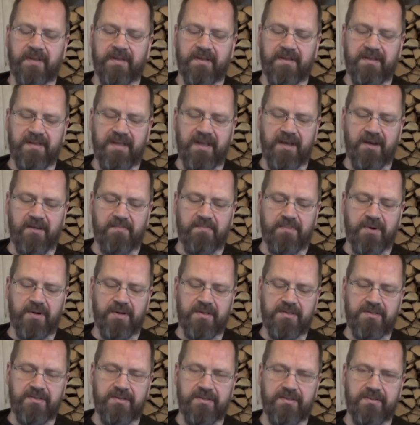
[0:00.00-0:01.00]
They are
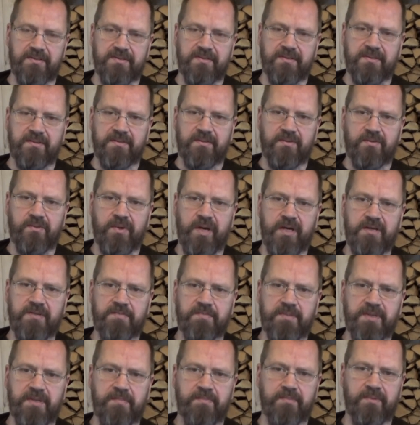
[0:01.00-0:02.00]
bastards,
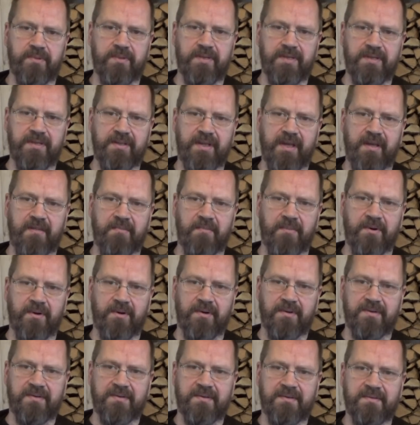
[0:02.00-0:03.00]
great people in
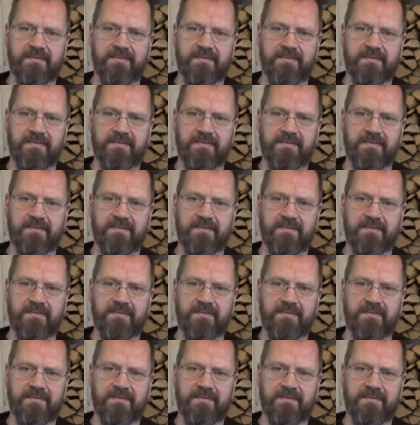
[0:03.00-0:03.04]
Denmark.